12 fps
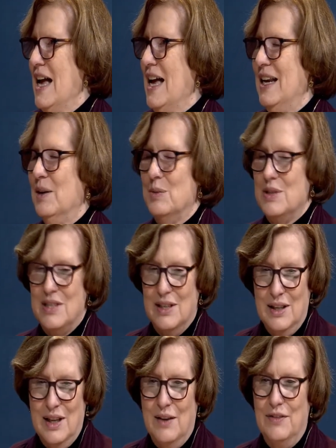And it was a
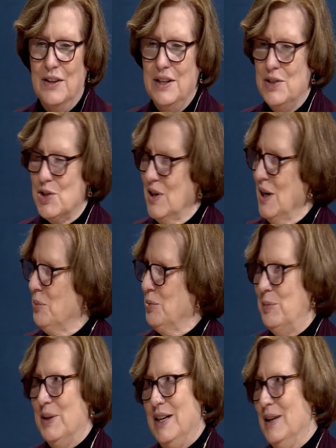lovely trip,
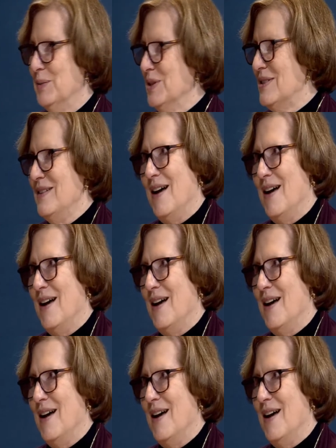but it was